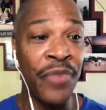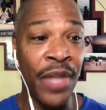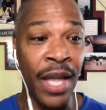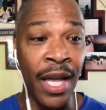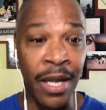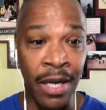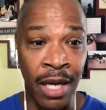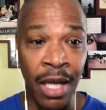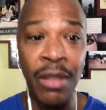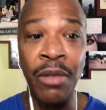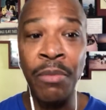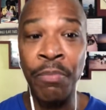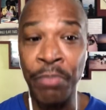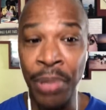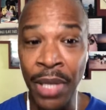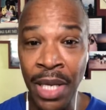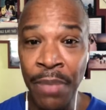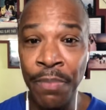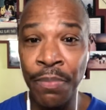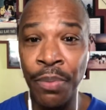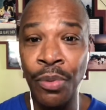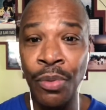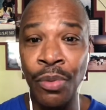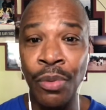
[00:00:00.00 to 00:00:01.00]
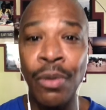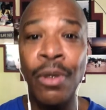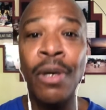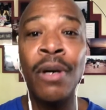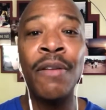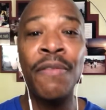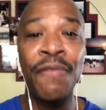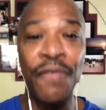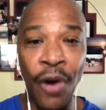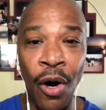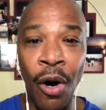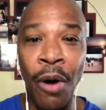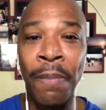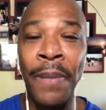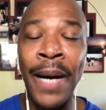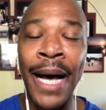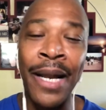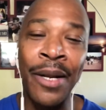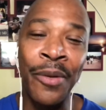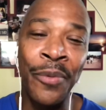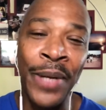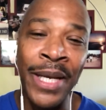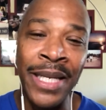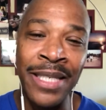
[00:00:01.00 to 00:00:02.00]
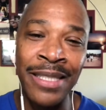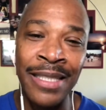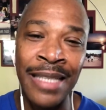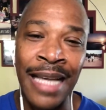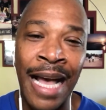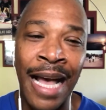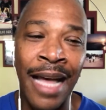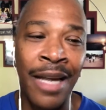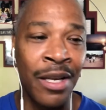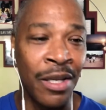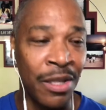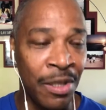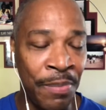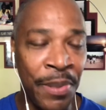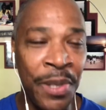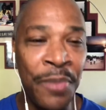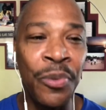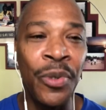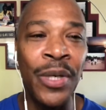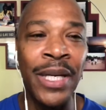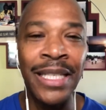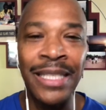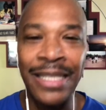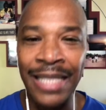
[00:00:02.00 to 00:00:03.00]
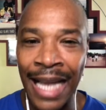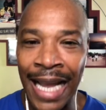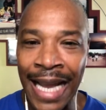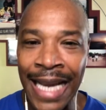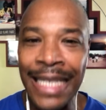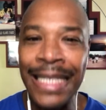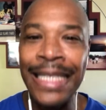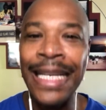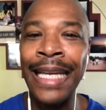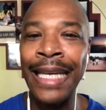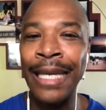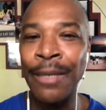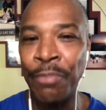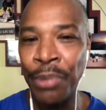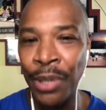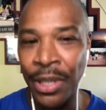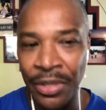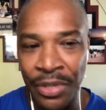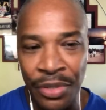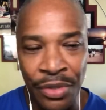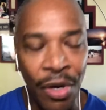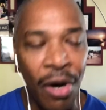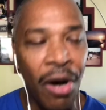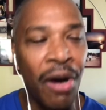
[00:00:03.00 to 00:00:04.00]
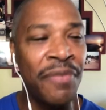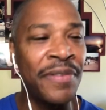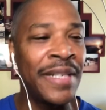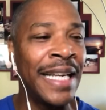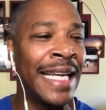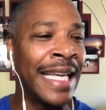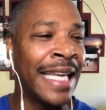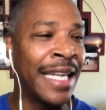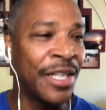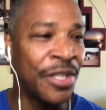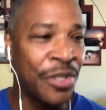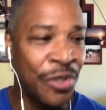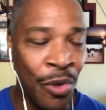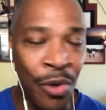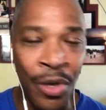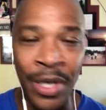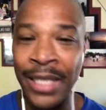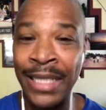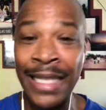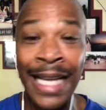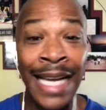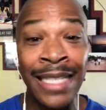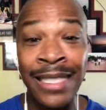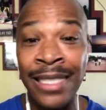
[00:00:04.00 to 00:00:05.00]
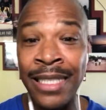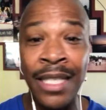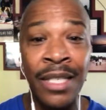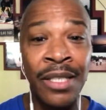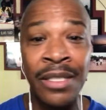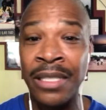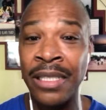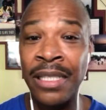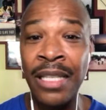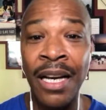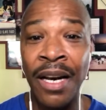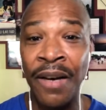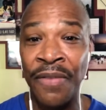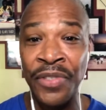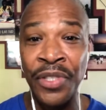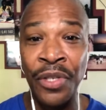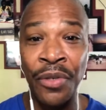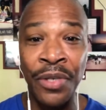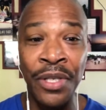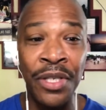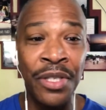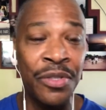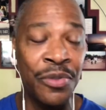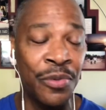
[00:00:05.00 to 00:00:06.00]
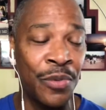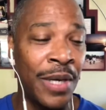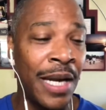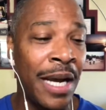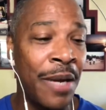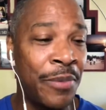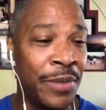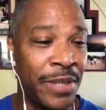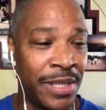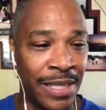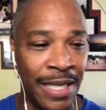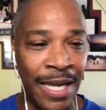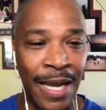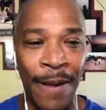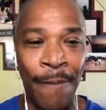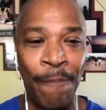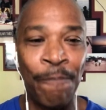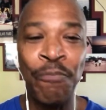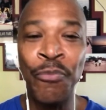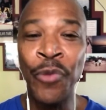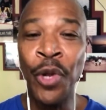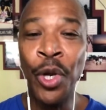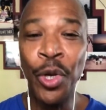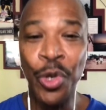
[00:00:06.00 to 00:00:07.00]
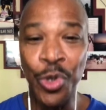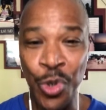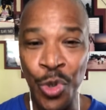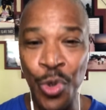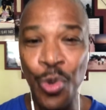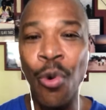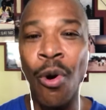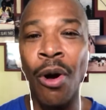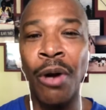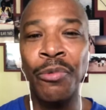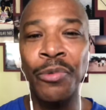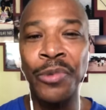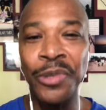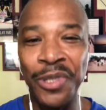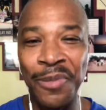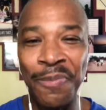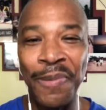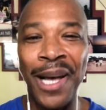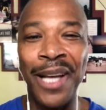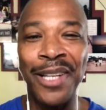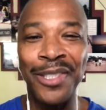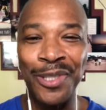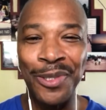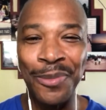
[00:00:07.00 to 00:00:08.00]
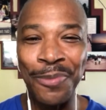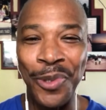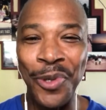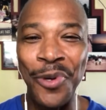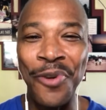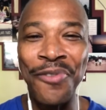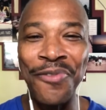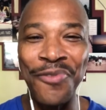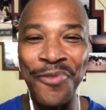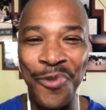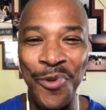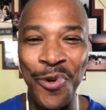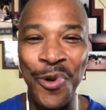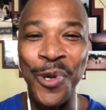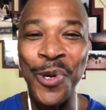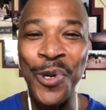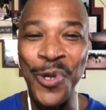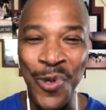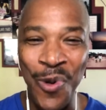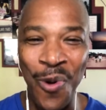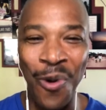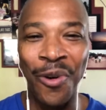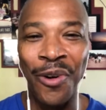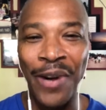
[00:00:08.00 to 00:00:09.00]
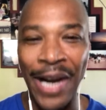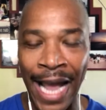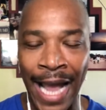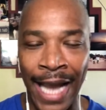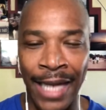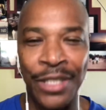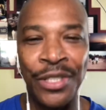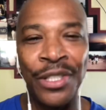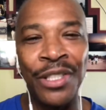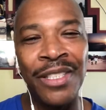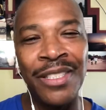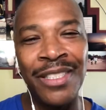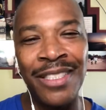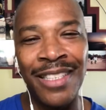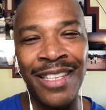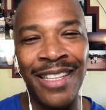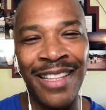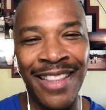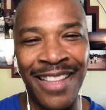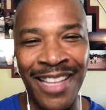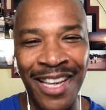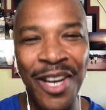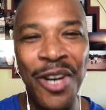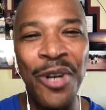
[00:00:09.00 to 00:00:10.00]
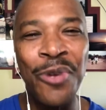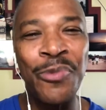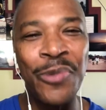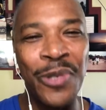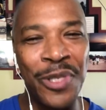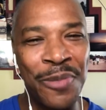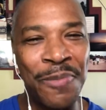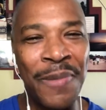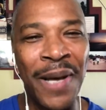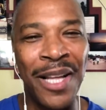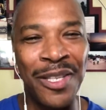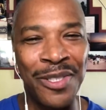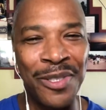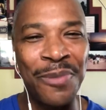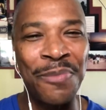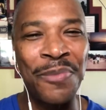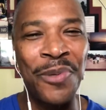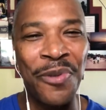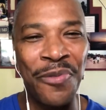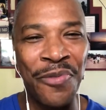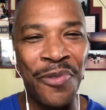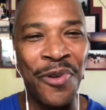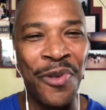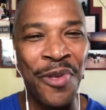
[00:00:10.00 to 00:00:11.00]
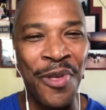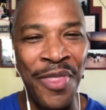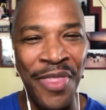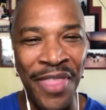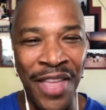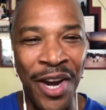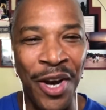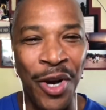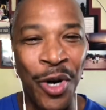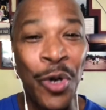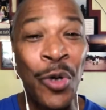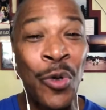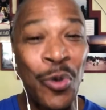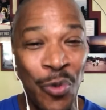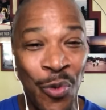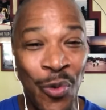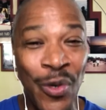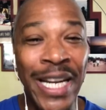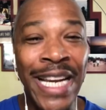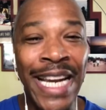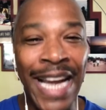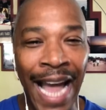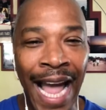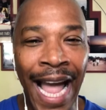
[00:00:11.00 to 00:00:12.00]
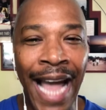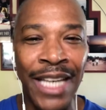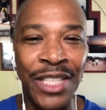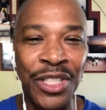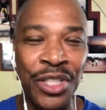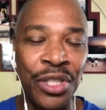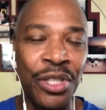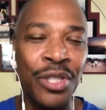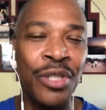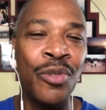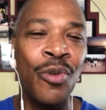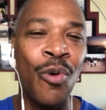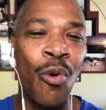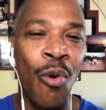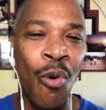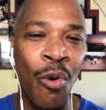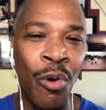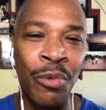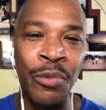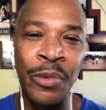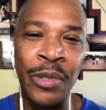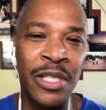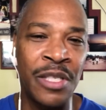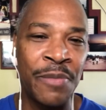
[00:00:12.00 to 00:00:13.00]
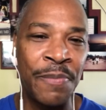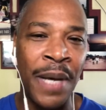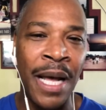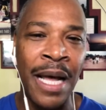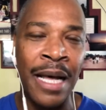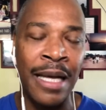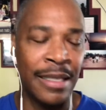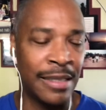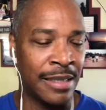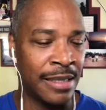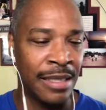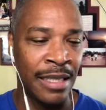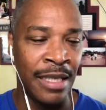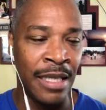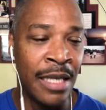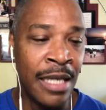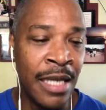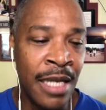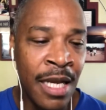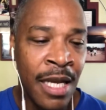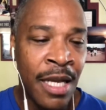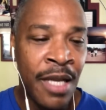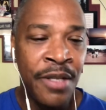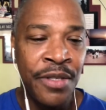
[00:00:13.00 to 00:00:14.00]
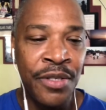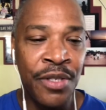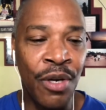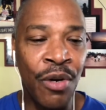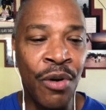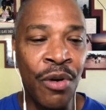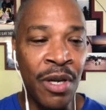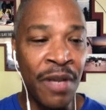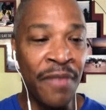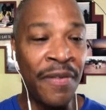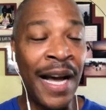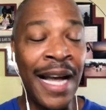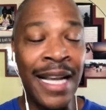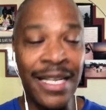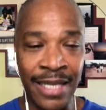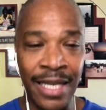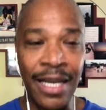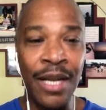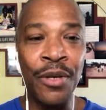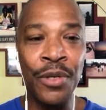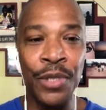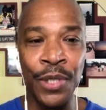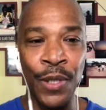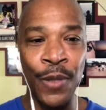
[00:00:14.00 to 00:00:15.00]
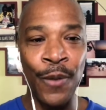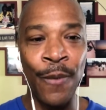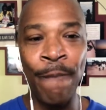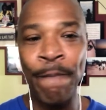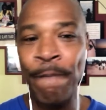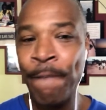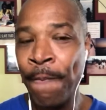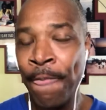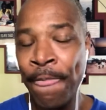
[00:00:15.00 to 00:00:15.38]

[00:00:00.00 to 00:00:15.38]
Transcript: and other people fall by the wayside. Other people get tight, they get pissed off, they get annoyed. That's their stuff. So here's what I would say. You are responsible for your actions. They're responsible for their reaction or response. So if I tell you